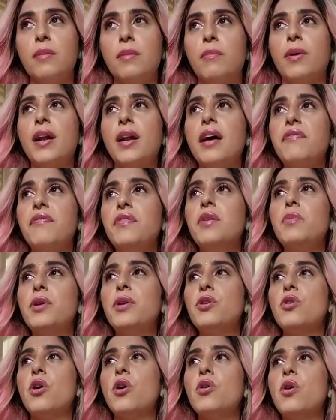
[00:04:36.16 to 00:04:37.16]
But I feel
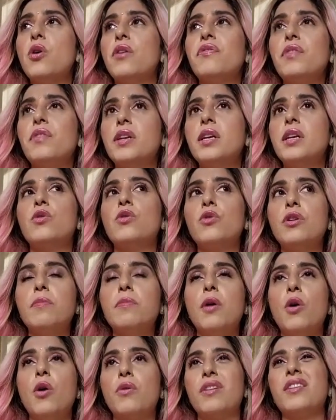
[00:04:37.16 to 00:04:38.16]
when you're not feeling good
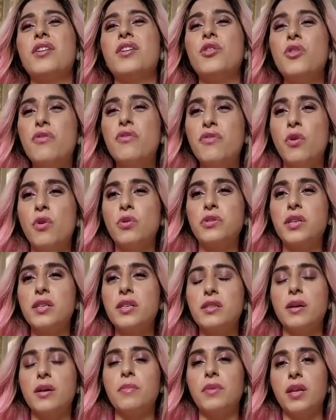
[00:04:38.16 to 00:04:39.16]
about it and you're forcing
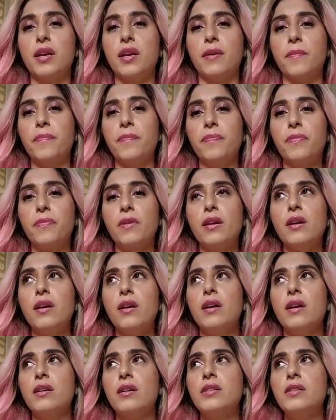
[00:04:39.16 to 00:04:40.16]
something,
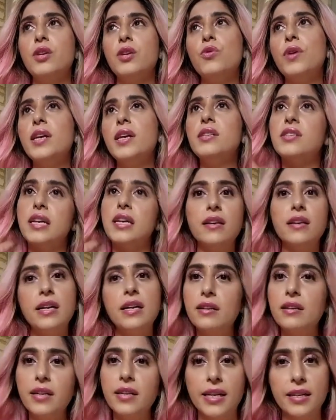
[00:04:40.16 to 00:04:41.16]
see, you can
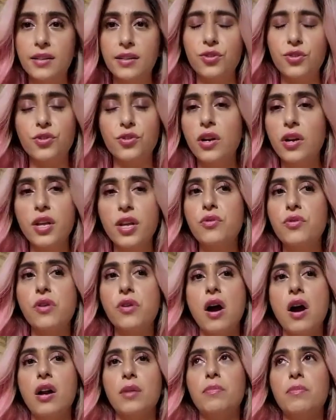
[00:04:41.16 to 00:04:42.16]
generate a hit. It's not like you
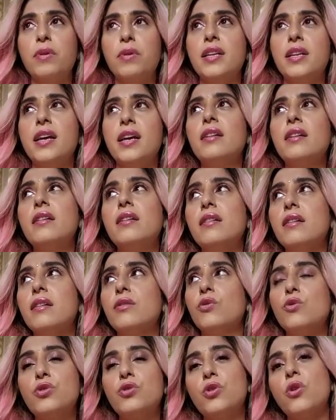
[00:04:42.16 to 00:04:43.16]
can't, but then
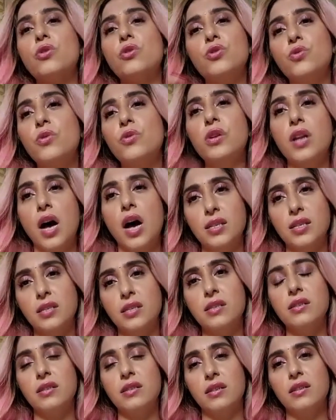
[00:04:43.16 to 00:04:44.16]
those songs don't
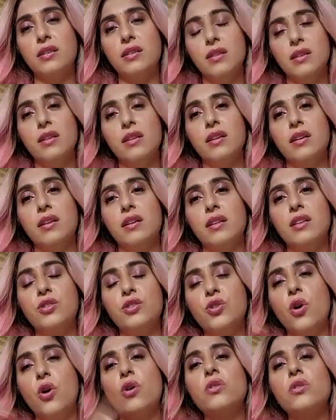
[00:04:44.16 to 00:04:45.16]
last the
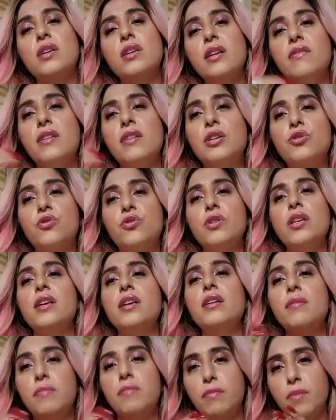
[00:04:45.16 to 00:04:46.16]
songs that
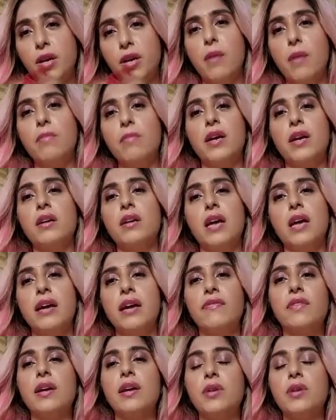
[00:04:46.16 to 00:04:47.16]
eventually become like a
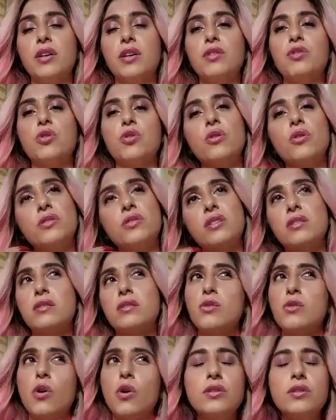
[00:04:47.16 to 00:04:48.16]
lifetime kind of songs is
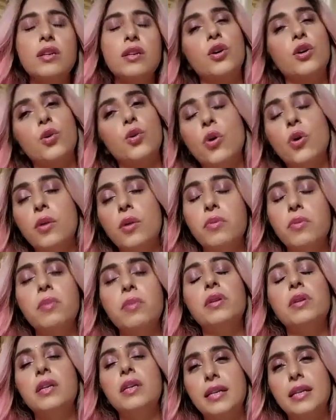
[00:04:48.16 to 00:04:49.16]
songs that grow on
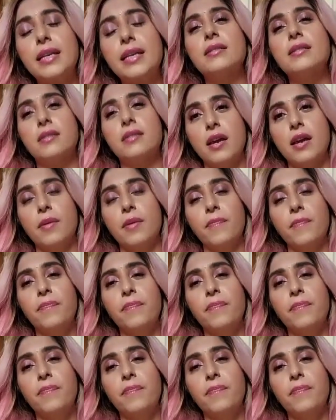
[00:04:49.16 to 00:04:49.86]
people and takes time.